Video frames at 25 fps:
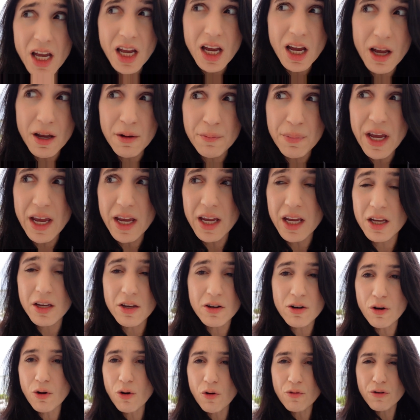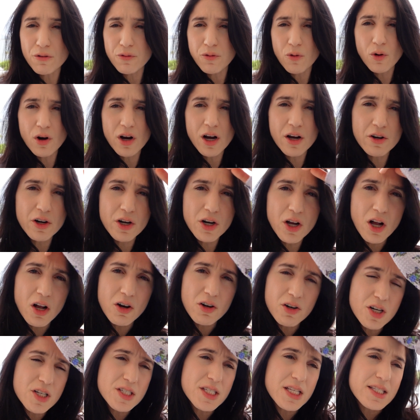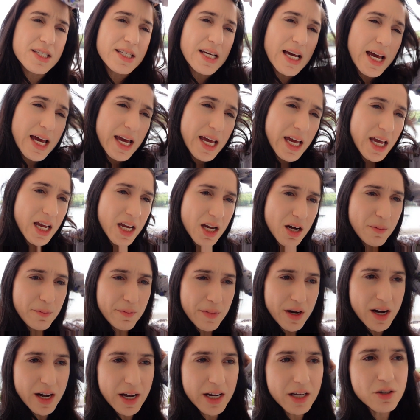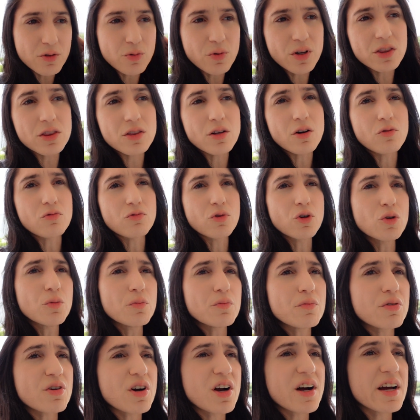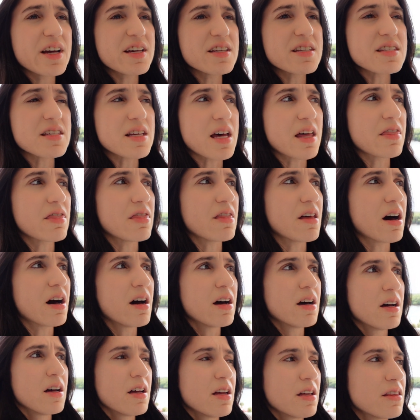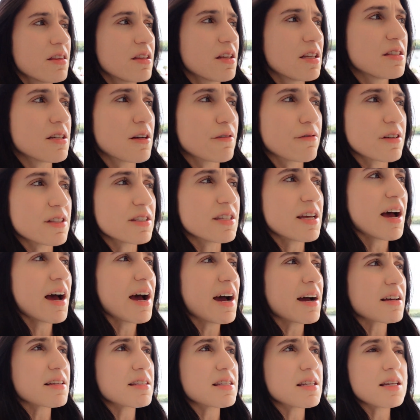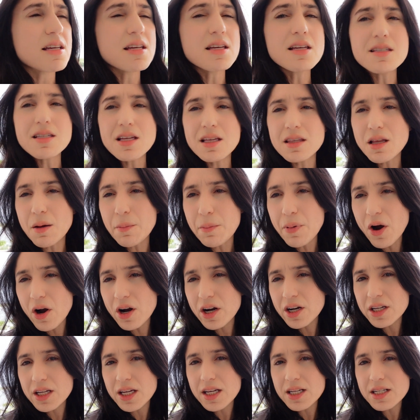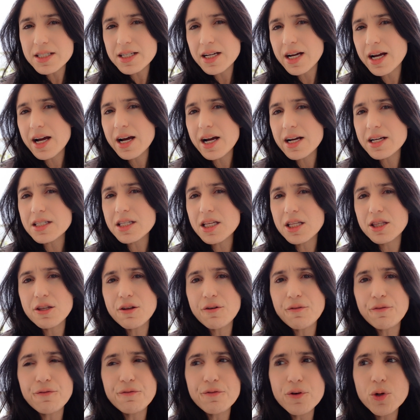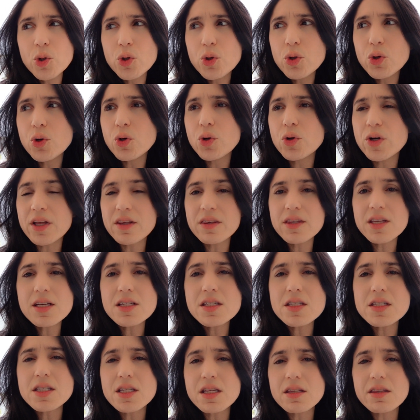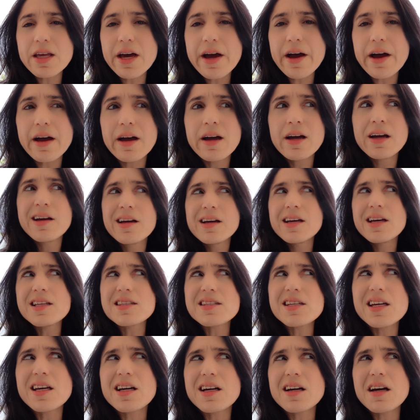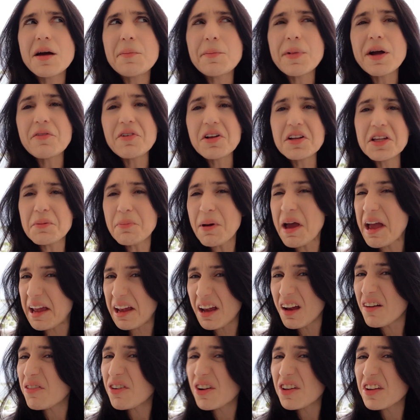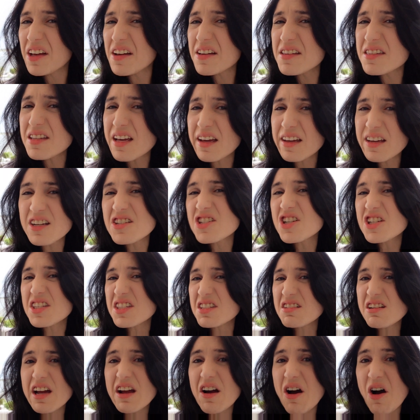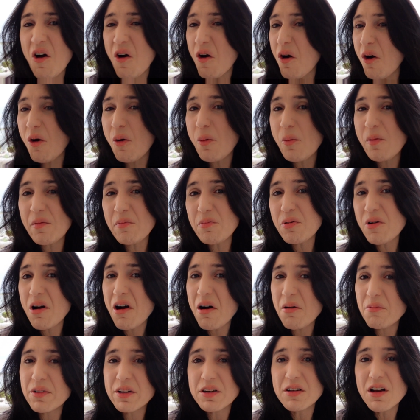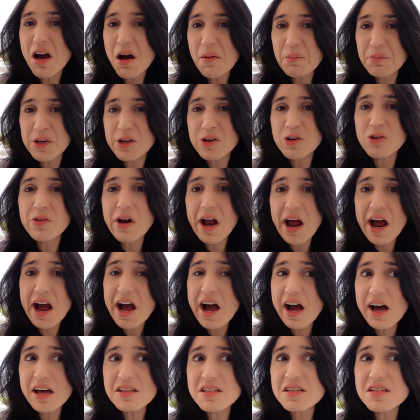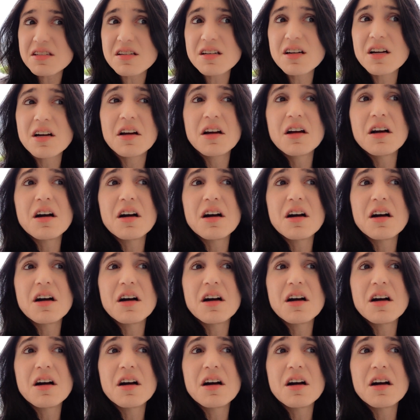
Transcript: paying, you know, over $400 a day combined with the room price and the different taxes and the parking tax and the food and this and that. It's like, am I really paying for this? I could just stay home and probably not be harassed.